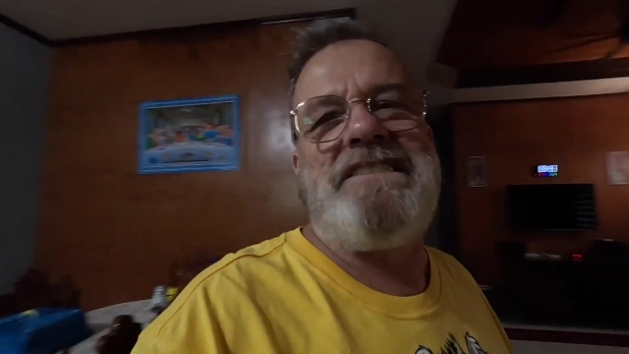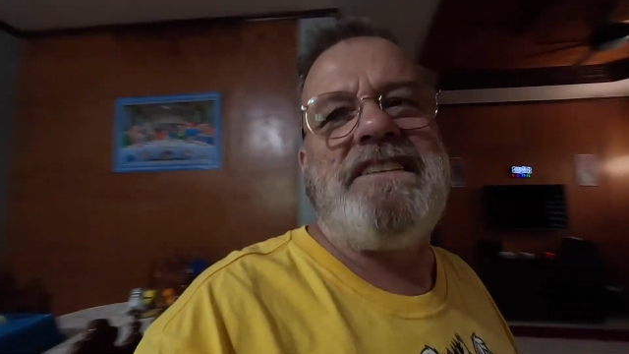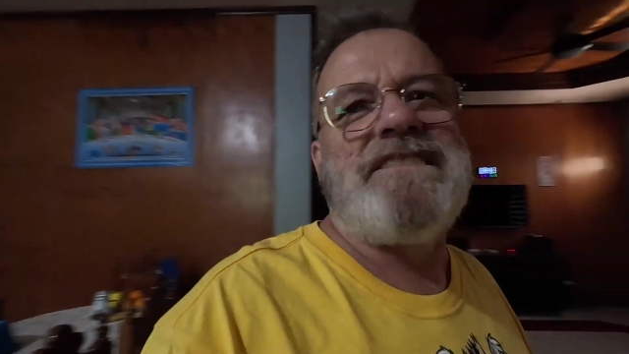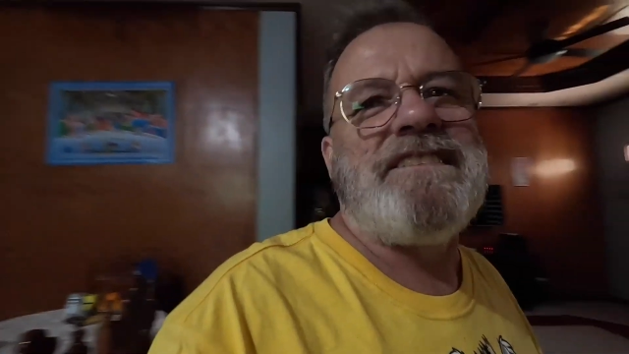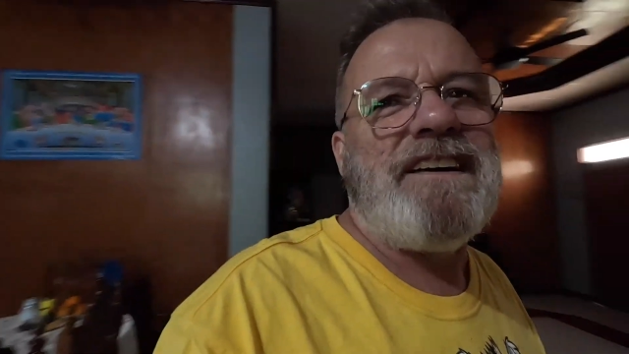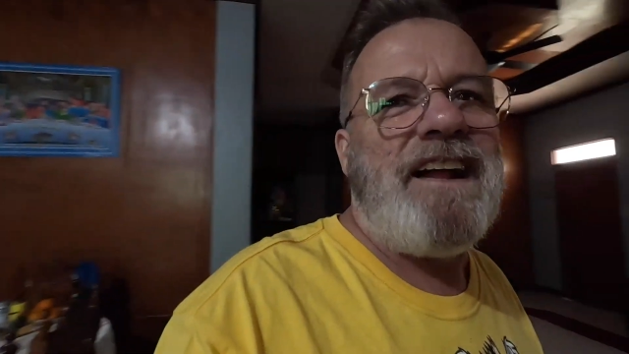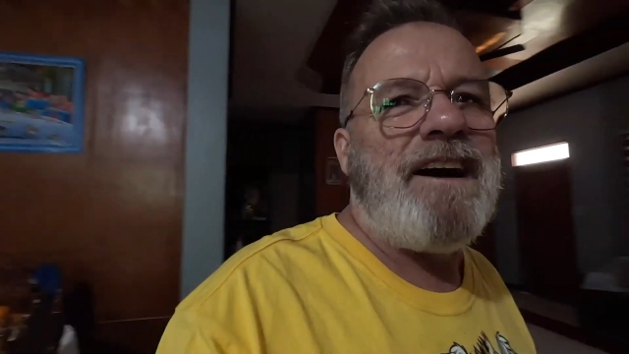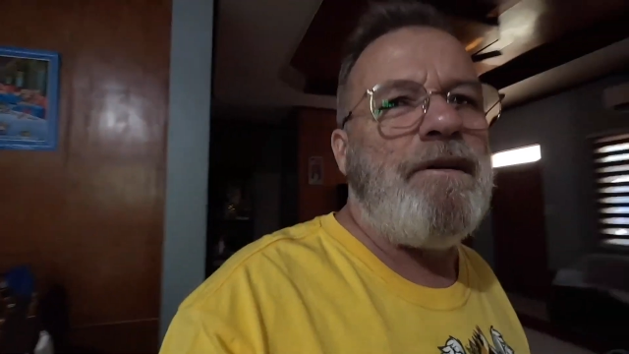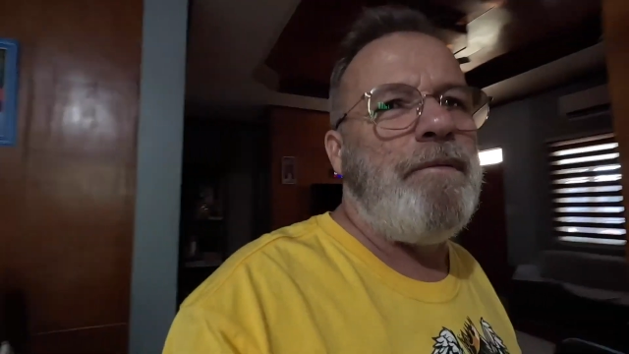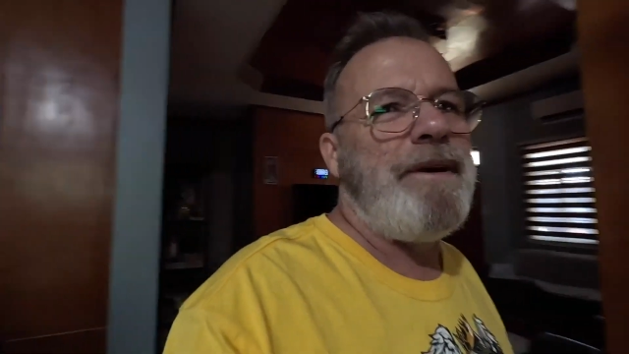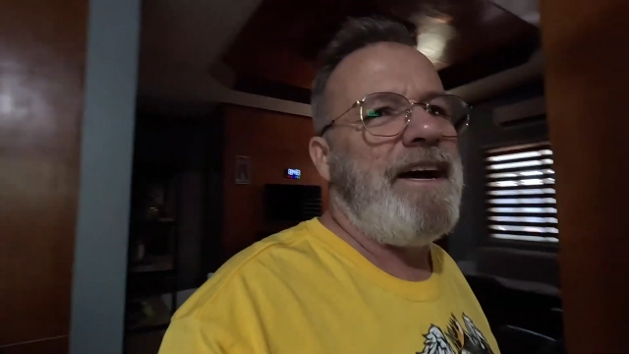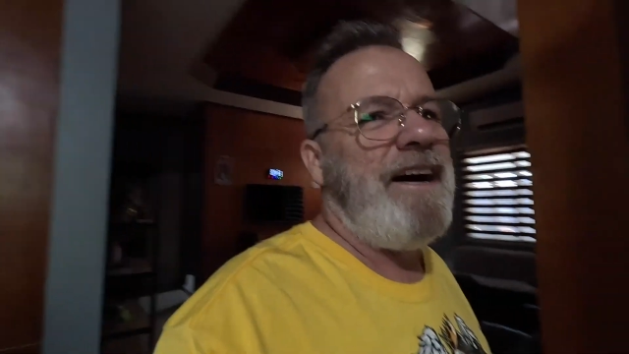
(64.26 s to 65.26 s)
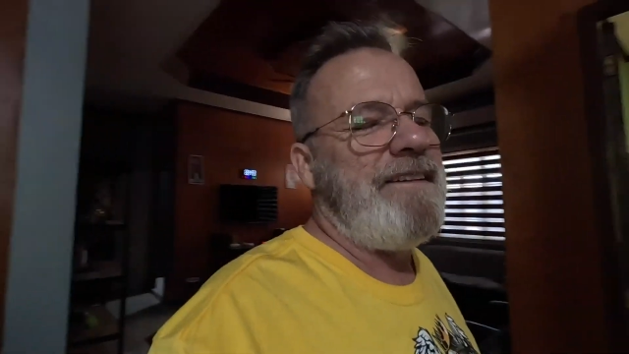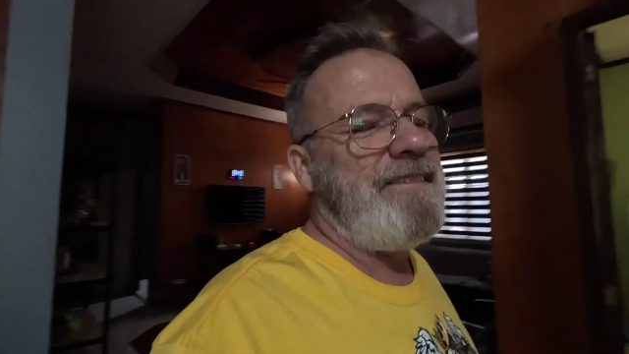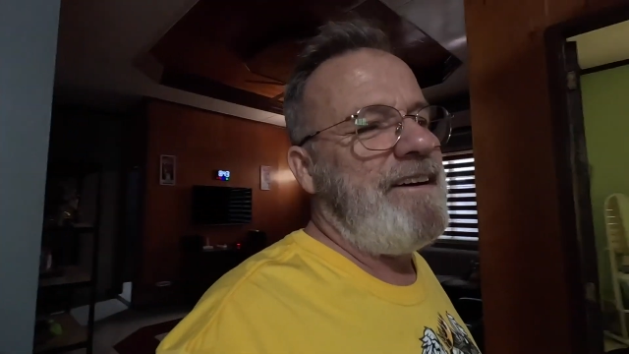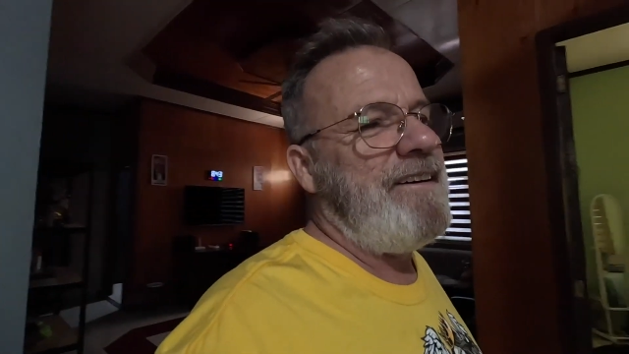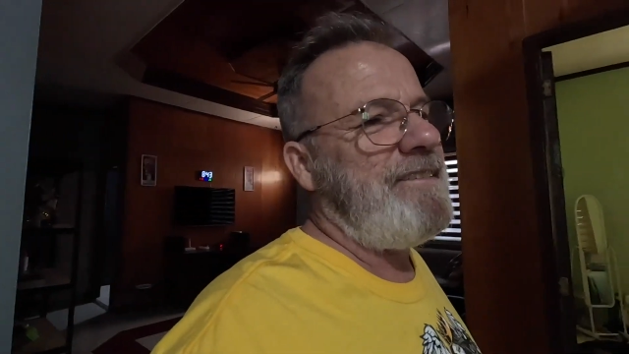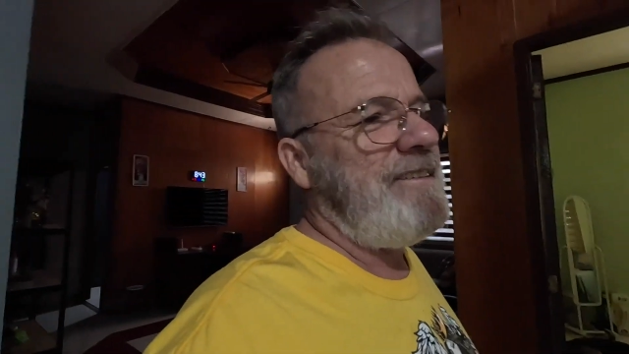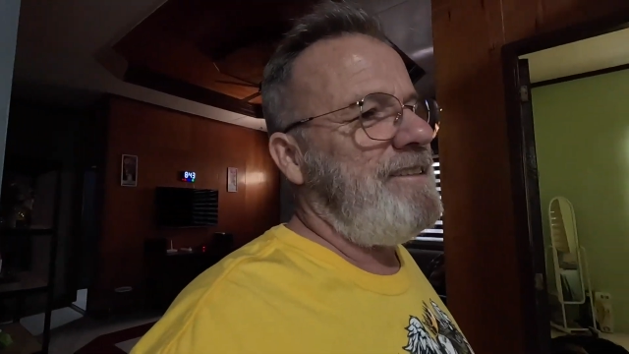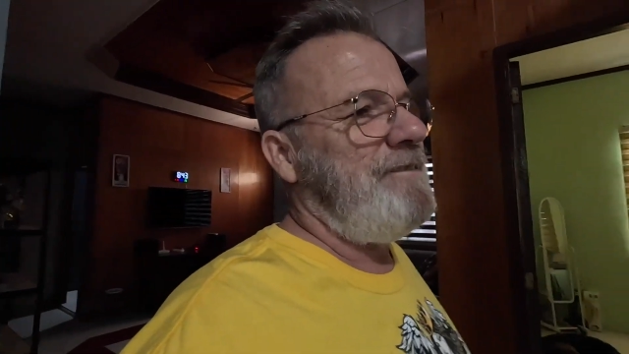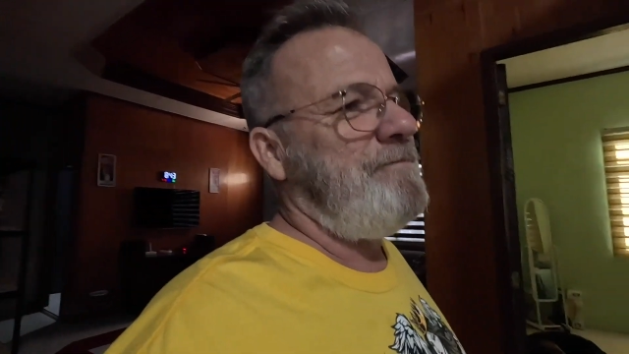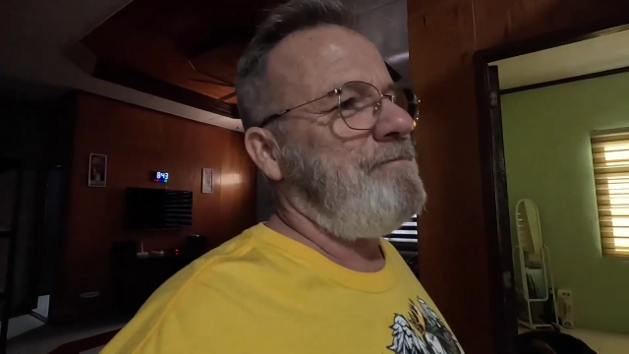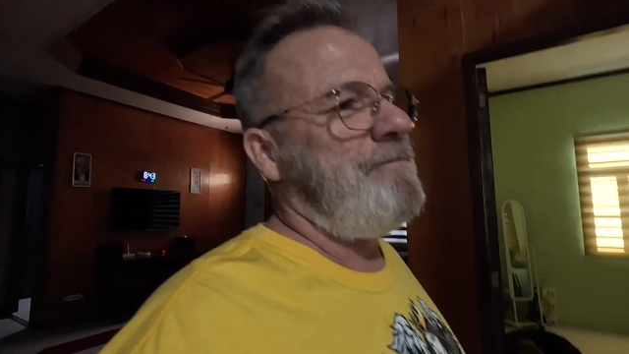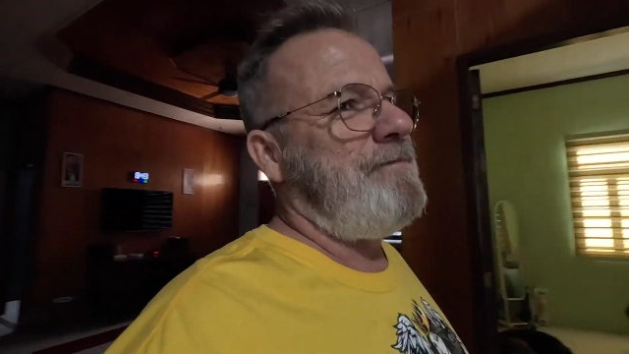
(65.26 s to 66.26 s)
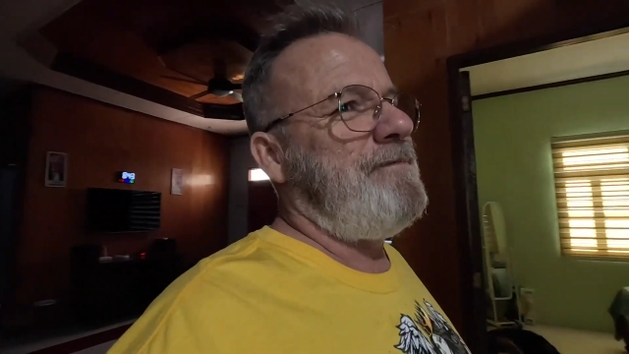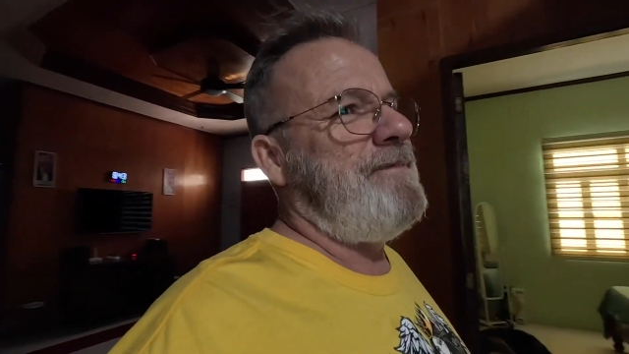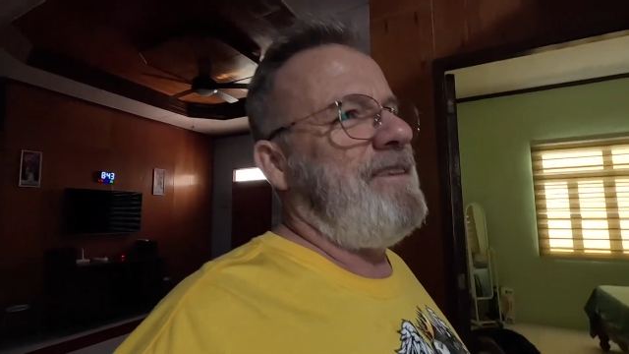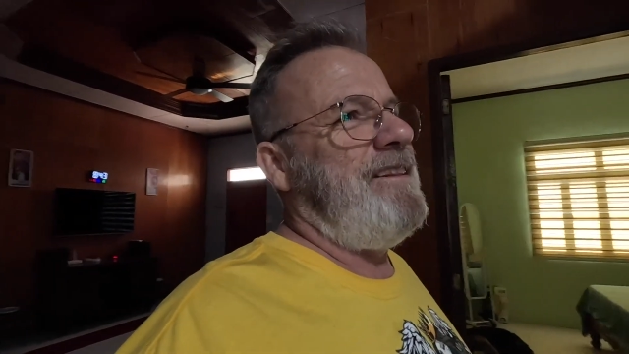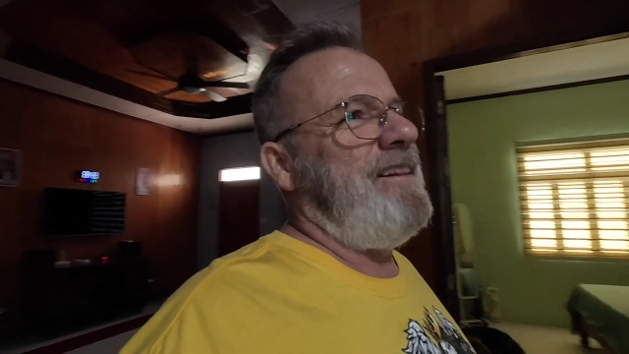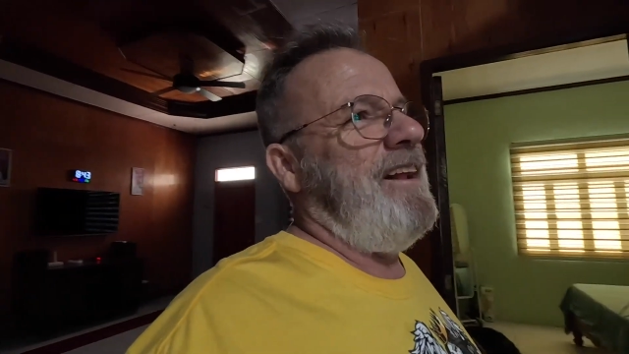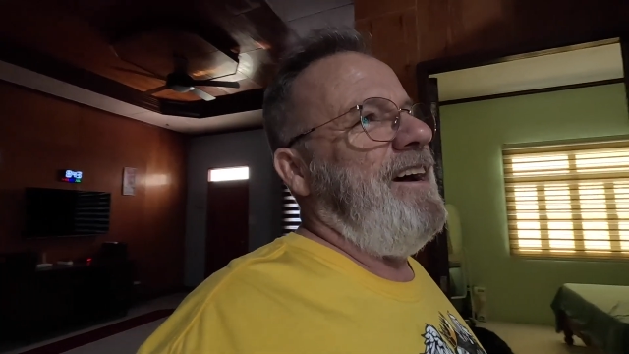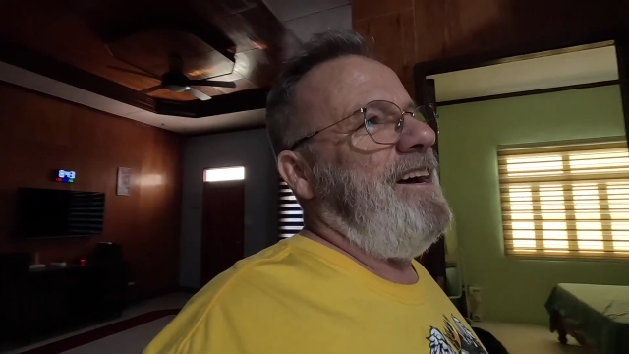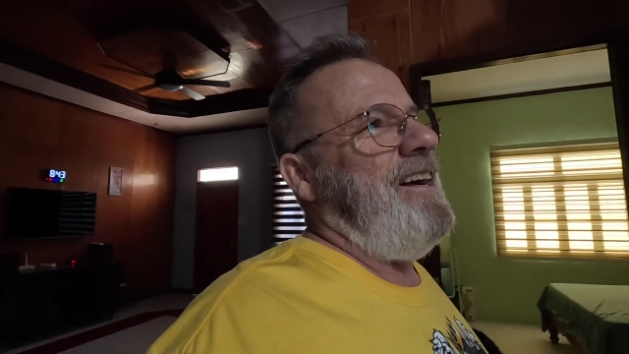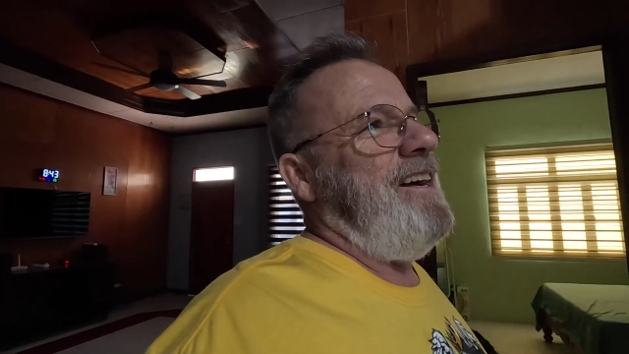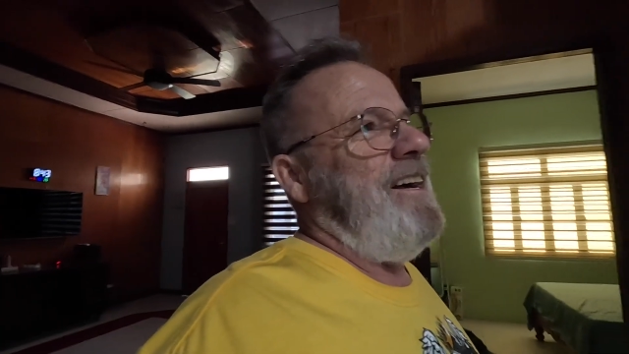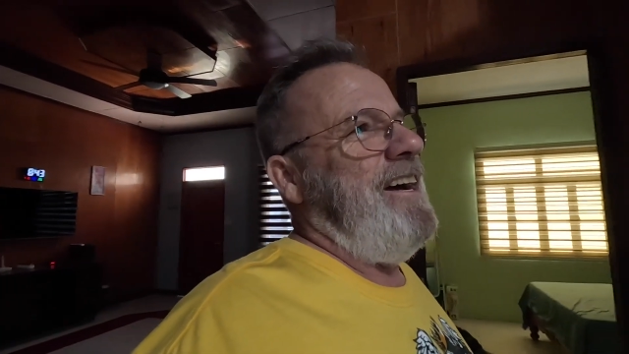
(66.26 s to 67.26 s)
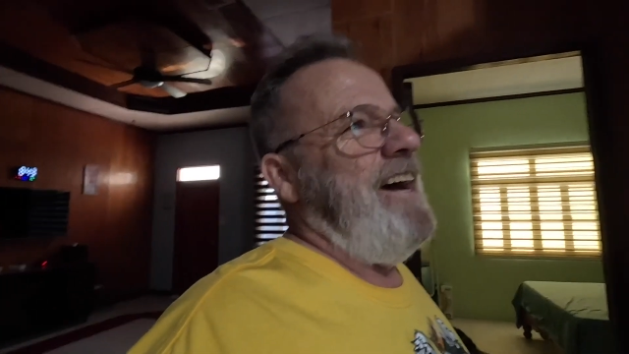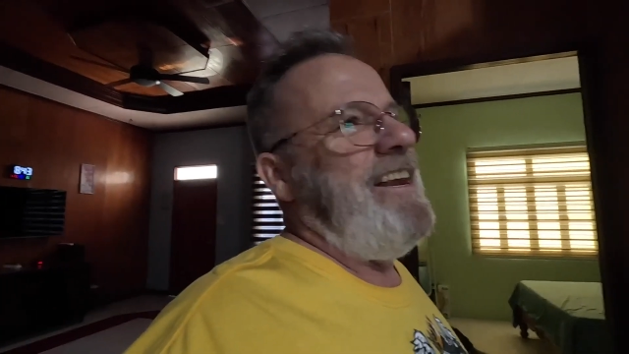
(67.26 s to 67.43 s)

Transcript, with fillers: six o'clock when we got there, mm-hmm.